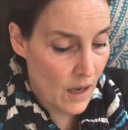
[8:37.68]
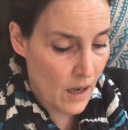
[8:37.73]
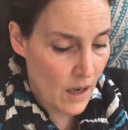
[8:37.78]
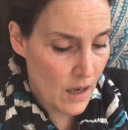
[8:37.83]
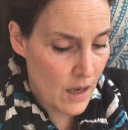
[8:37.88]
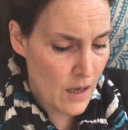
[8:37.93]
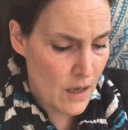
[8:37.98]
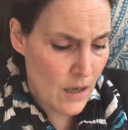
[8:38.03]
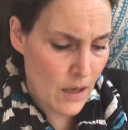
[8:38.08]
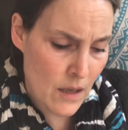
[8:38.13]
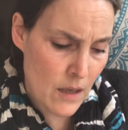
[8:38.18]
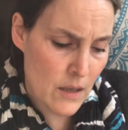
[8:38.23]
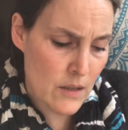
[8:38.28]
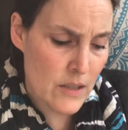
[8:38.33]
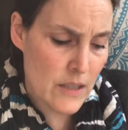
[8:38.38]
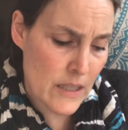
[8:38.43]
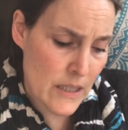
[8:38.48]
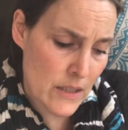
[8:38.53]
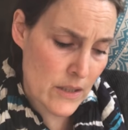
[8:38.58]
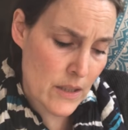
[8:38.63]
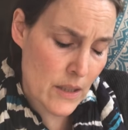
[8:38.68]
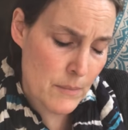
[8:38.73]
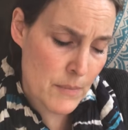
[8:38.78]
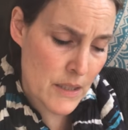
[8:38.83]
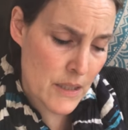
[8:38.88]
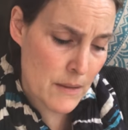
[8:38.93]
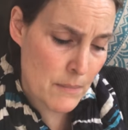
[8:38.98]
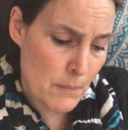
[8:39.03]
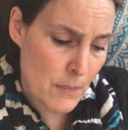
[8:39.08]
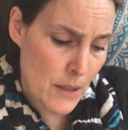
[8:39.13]
Our art teacher,
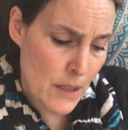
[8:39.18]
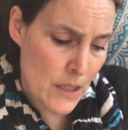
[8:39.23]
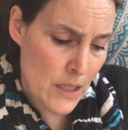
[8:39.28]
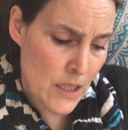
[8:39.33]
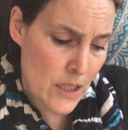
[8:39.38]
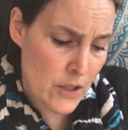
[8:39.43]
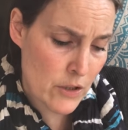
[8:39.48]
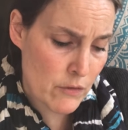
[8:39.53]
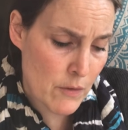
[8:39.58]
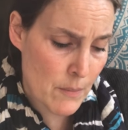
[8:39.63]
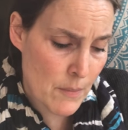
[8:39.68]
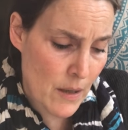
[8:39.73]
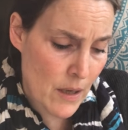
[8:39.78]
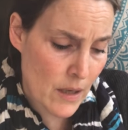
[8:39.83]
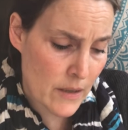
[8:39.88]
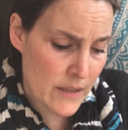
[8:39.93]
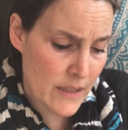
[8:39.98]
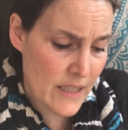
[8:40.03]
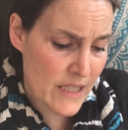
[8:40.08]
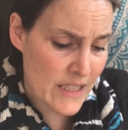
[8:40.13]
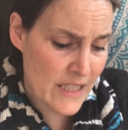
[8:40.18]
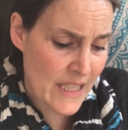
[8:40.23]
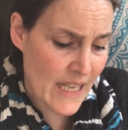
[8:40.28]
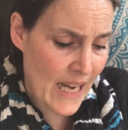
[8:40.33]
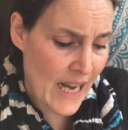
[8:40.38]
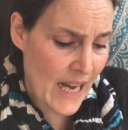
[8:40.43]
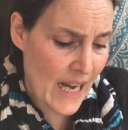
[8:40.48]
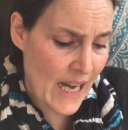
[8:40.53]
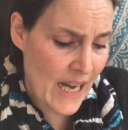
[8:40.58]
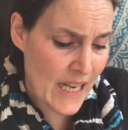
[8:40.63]
Miss Splurge, remarked that she
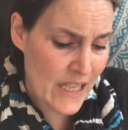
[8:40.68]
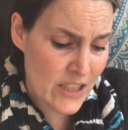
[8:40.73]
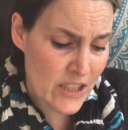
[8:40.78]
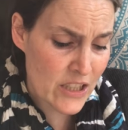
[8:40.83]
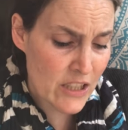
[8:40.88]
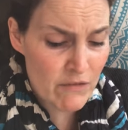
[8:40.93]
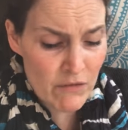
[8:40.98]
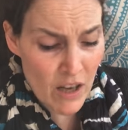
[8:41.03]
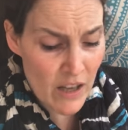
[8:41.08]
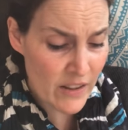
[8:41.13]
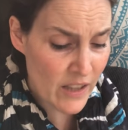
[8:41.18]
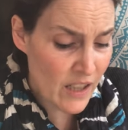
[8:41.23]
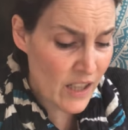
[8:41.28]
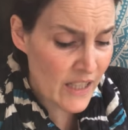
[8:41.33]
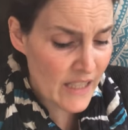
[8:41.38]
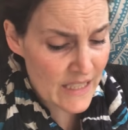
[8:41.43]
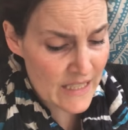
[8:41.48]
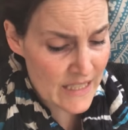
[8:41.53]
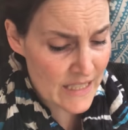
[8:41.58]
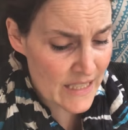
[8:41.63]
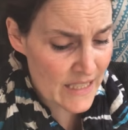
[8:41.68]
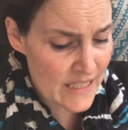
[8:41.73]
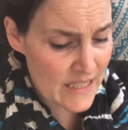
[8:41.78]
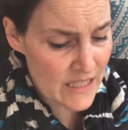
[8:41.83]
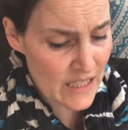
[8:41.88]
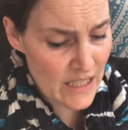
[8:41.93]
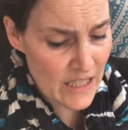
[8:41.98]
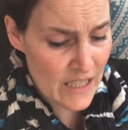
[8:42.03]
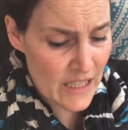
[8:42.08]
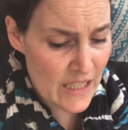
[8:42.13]
actually rather liked
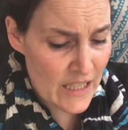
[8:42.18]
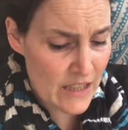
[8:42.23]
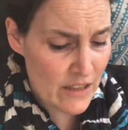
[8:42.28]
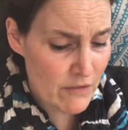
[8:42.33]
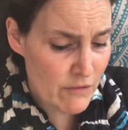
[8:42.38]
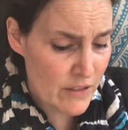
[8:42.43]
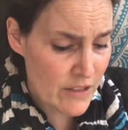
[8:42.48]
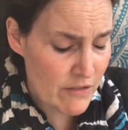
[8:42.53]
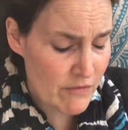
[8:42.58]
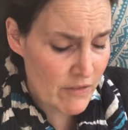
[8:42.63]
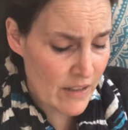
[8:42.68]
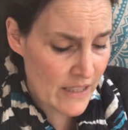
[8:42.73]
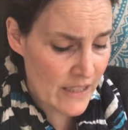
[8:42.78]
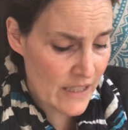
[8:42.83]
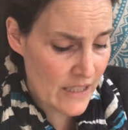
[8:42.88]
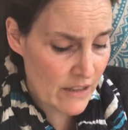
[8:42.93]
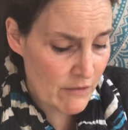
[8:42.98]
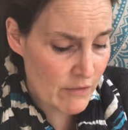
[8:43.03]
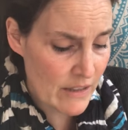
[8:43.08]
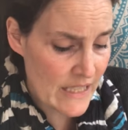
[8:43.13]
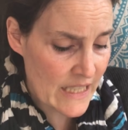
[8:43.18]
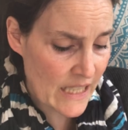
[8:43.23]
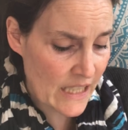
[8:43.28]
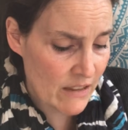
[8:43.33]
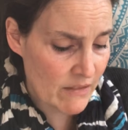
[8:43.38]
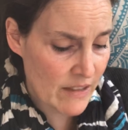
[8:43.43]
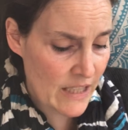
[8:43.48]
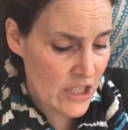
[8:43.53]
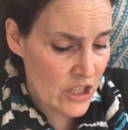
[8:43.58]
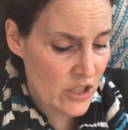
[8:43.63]
it in the
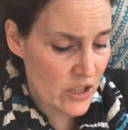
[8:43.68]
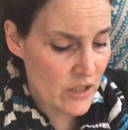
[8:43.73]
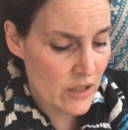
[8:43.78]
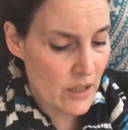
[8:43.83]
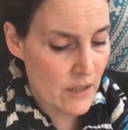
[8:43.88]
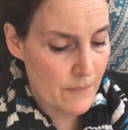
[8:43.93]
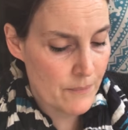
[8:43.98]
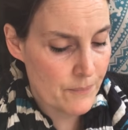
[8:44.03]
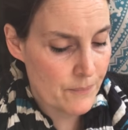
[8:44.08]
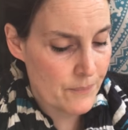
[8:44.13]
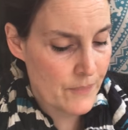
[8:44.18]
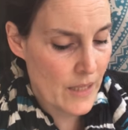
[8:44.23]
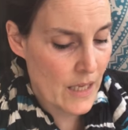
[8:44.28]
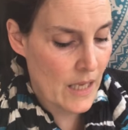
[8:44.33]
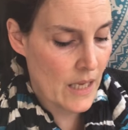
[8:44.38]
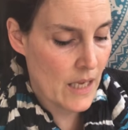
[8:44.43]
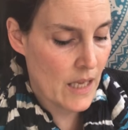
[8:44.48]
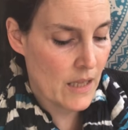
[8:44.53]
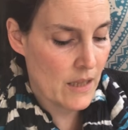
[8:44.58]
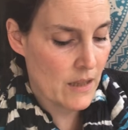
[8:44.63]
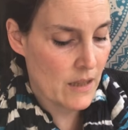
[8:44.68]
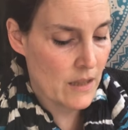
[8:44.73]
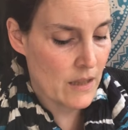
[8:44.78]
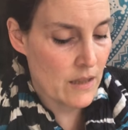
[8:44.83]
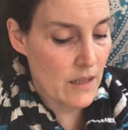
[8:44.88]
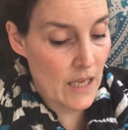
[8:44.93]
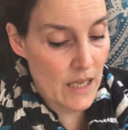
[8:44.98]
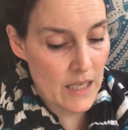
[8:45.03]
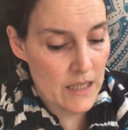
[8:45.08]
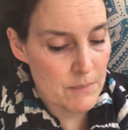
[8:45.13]
redecoration.
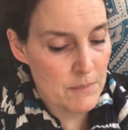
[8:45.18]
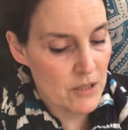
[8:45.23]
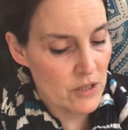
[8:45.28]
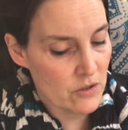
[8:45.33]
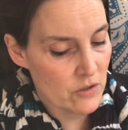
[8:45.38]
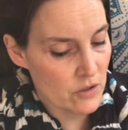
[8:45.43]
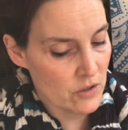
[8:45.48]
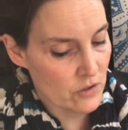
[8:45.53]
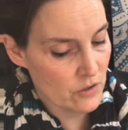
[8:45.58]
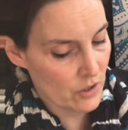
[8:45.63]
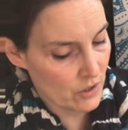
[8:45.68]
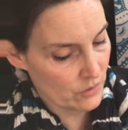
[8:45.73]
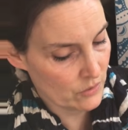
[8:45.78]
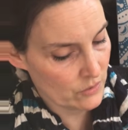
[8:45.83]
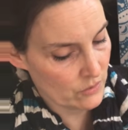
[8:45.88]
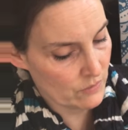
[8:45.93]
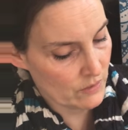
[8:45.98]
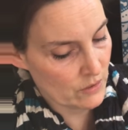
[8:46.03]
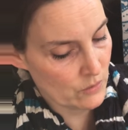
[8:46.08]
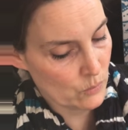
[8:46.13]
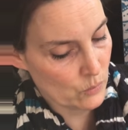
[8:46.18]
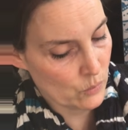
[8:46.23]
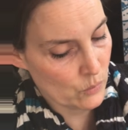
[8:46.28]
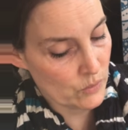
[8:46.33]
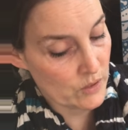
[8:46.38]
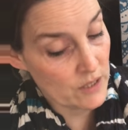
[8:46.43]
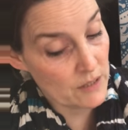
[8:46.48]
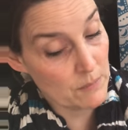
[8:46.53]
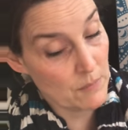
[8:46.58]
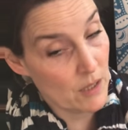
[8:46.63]
The headmistress chose to ignore
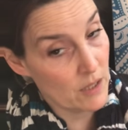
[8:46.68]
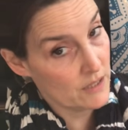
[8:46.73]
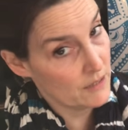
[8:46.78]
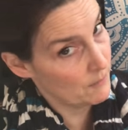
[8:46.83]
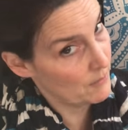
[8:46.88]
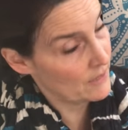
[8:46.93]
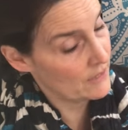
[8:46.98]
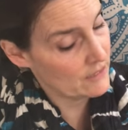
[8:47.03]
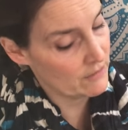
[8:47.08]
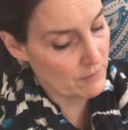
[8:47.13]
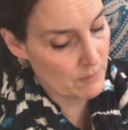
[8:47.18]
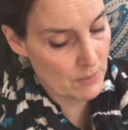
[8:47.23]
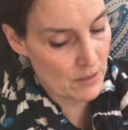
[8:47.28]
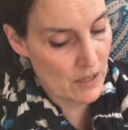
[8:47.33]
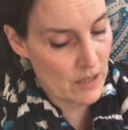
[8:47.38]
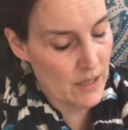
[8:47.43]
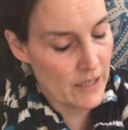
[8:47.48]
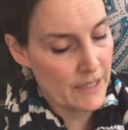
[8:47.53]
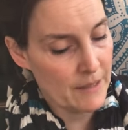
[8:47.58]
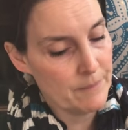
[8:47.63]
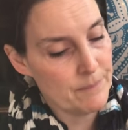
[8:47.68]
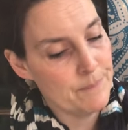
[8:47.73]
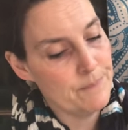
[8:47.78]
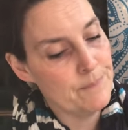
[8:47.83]
the smarty pants reply.